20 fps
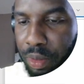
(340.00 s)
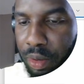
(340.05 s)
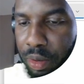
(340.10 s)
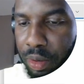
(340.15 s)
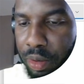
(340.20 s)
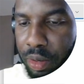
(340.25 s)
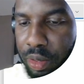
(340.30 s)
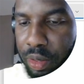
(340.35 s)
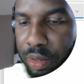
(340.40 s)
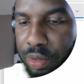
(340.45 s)

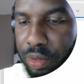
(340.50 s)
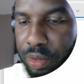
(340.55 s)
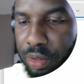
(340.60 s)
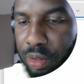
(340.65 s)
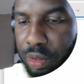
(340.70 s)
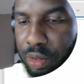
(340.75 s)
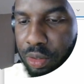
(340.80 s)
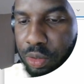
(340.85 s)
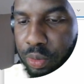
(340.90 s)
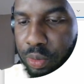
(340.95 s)
Okay, let's see,
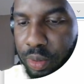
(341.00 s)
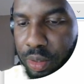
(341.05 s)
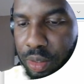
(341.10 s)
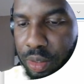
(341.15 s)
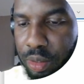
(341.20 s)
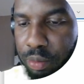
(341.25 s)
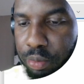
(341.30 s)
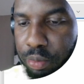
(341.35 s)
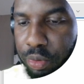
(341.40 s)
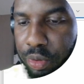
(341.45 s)

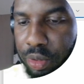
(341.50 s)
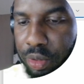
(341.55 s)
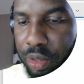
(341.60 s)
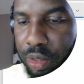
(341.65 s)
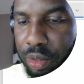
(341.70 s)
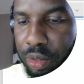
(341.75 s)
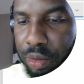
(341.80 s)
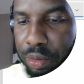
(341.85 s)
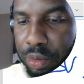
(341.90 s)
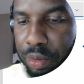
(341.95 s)

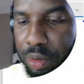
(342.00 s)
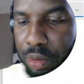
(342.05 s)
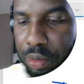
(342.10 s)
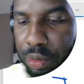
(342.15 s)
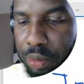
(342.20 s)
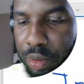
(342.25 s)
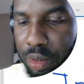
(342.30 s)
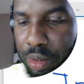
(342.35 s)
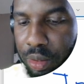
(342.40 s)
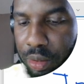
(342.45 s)

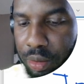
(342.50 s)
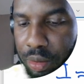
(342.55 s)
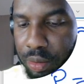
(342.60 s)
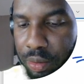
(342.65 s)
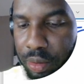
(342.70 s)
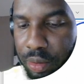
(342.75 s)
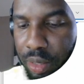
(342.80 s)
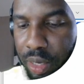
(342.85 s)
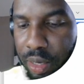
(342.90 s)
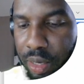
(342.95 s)
20.833.
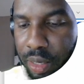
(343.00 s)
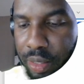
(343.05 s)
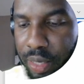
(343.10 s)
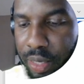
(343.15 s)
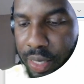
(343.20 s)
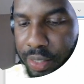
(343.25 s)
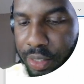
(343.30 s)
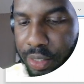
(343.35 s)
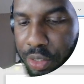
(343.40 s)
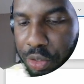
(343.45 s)
Yeah, the
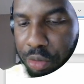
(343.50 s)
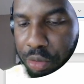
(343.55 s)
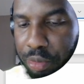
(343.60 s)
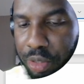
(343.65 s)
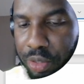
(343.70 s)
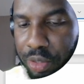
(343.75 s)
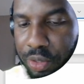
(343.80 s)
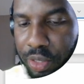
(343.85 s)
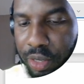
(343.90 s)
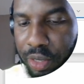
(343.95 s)
answer should be the
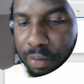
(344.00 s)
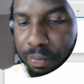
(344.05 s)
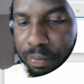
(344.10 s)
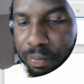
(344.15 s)
same.